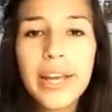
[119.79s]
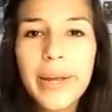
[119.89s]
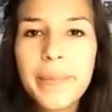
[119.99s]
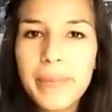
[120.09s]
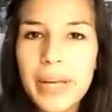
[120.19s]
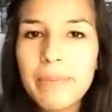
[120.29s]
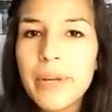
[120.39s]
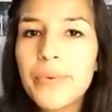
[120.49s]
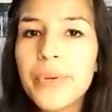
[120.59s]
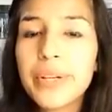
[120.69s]
it made
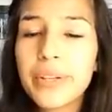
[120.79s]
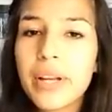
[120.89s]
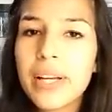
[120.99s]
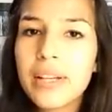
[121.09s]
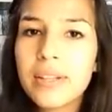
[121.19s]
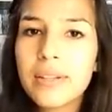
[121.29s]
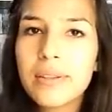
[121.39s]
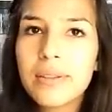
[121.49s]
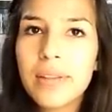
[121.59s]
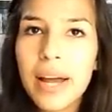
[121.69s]
me
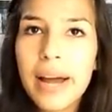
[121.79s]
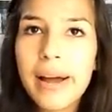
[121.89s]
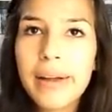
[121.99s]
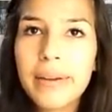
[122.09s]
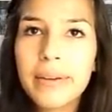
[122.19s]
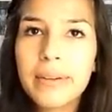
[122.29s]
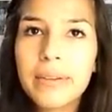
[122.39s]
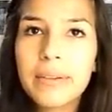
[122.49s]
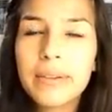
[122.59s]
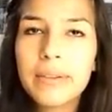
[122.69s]
realize that
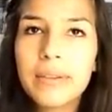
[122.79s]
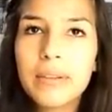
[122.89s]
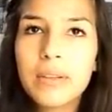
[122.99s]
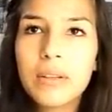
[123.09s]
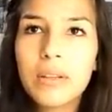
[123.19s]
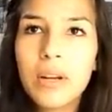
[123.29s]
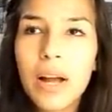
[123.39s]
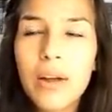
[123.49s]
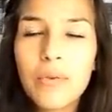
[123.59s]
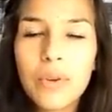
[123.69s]

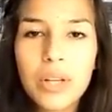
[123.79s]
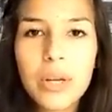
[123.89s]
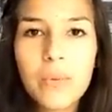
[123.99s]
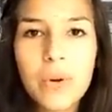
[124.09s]
I really